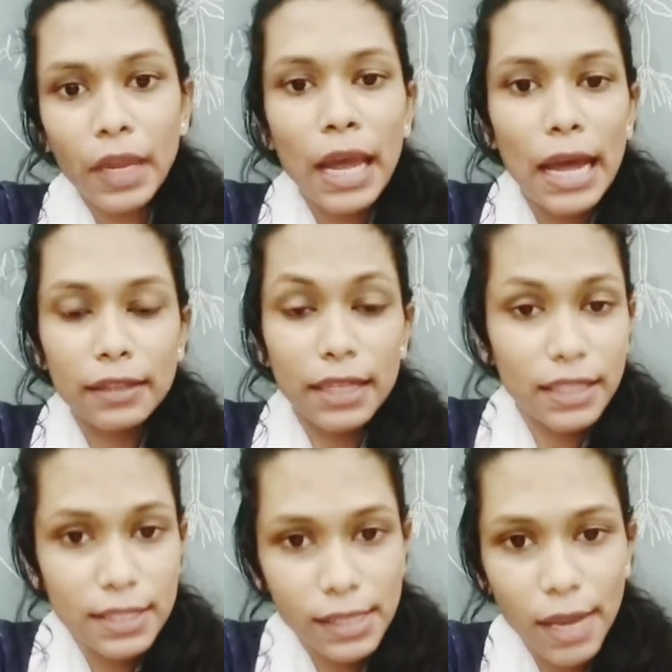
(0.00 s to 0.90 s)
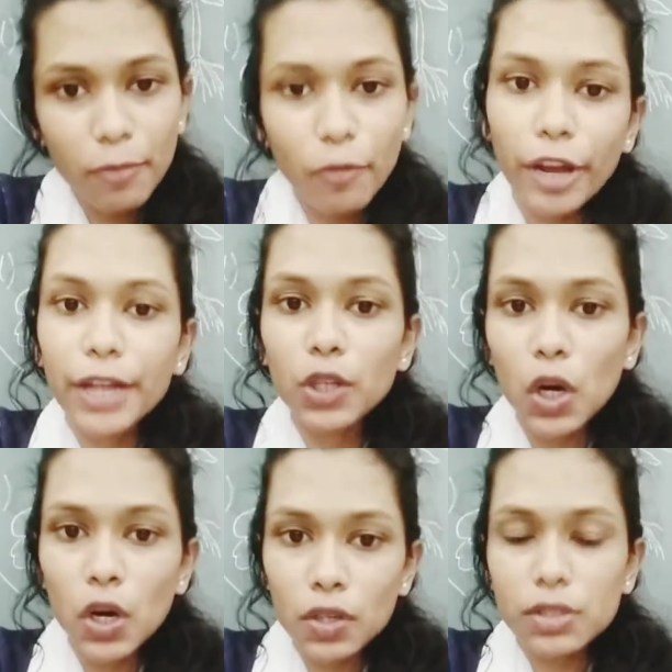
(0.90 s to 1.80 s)
And in the same way,
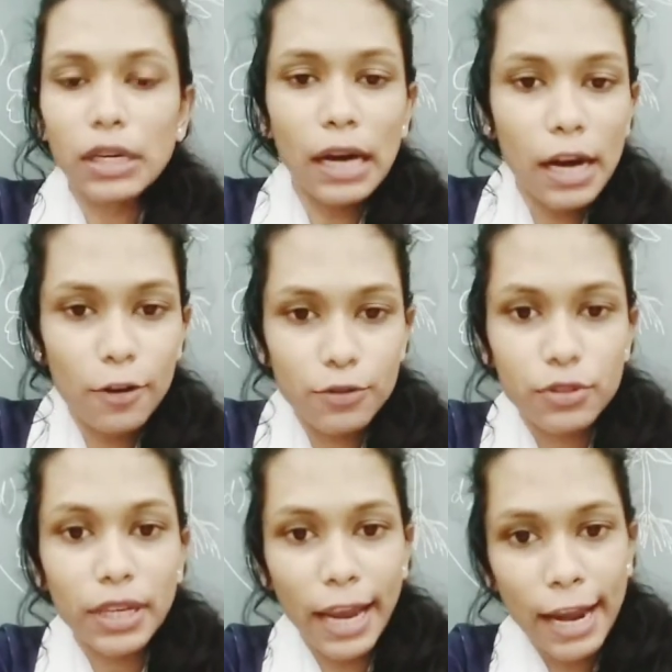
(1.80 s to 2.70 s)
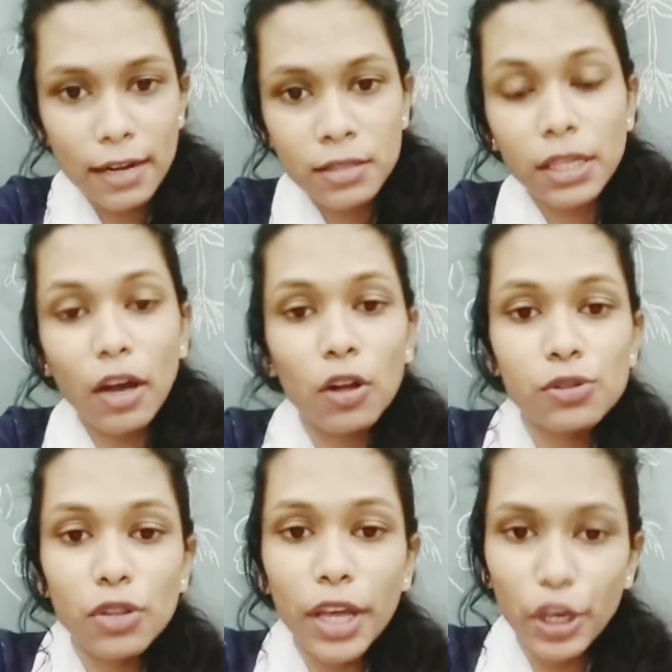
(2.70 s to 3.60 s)
dogs, cows, cats,
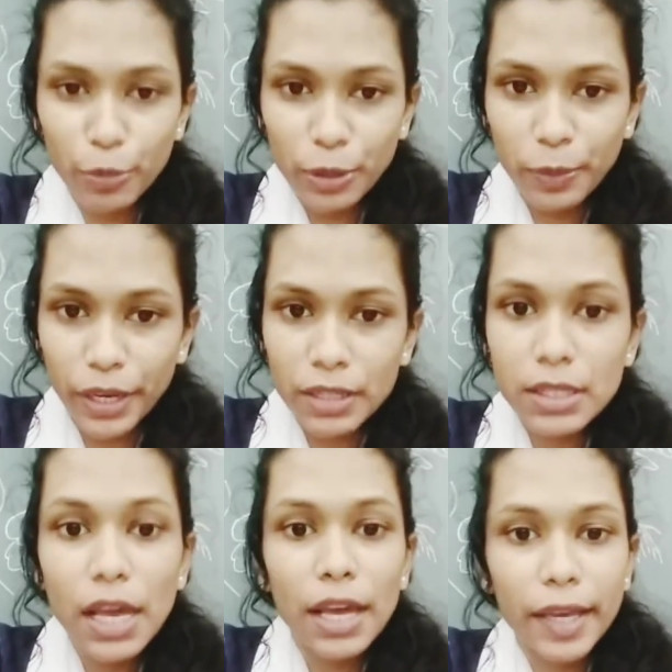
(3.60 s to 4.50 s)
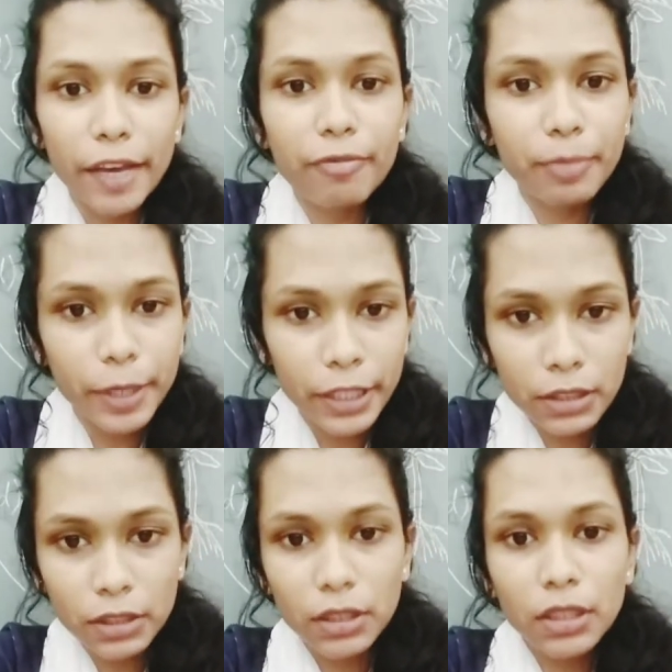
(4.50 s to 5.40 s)
also the human beings give
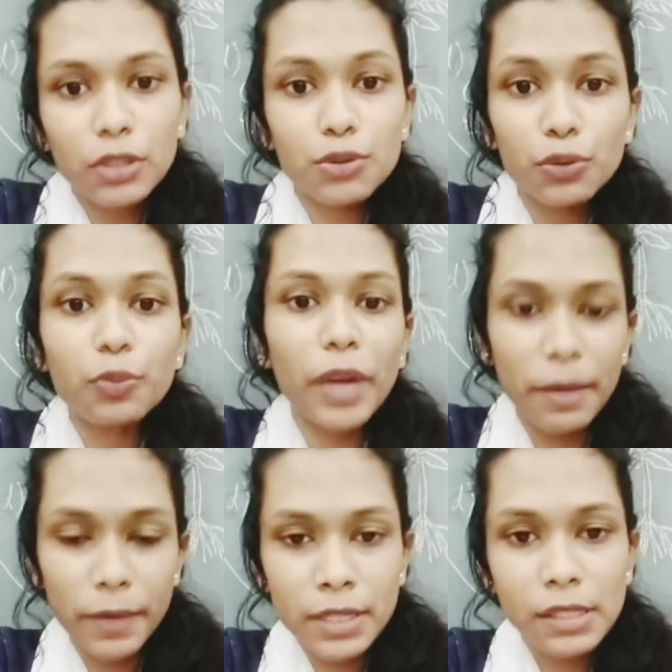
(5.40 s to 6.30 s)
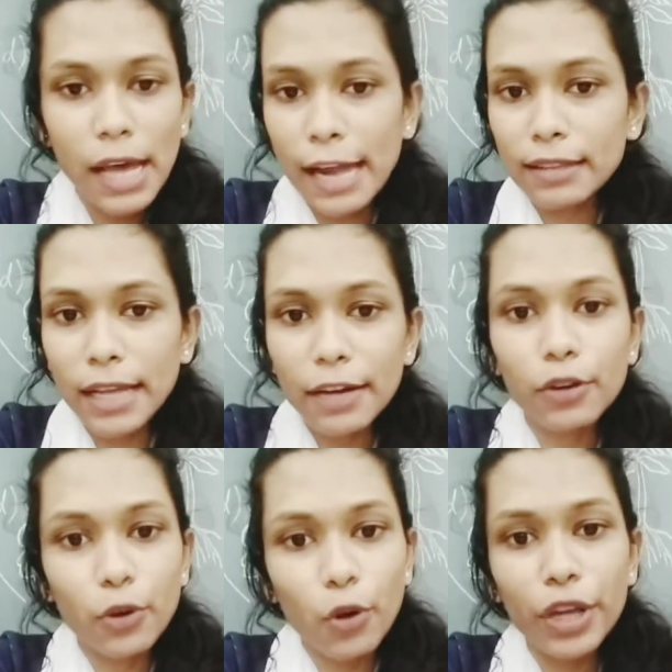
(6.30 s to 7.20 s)
birth to babies and that
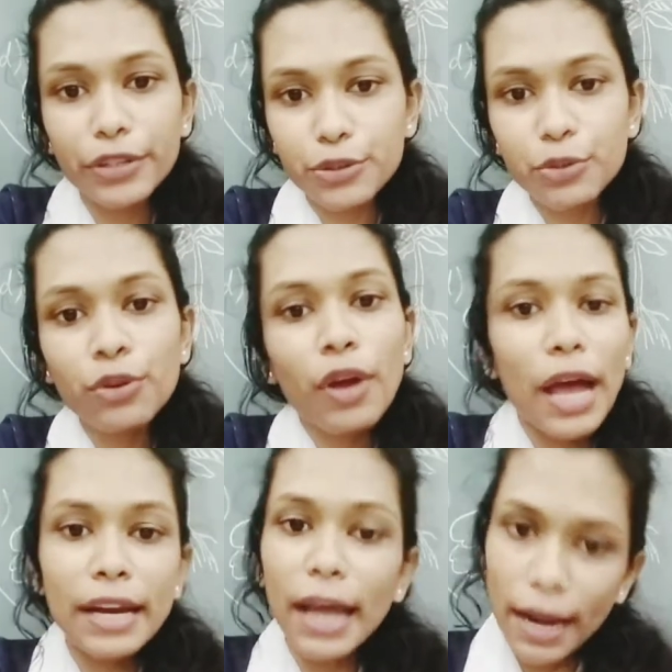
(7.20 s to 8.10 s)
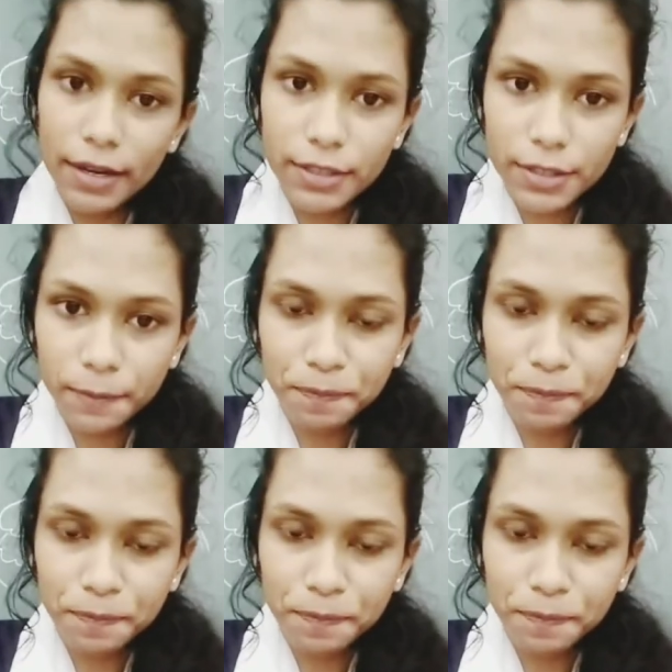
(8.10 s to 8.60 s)
grow into an adult.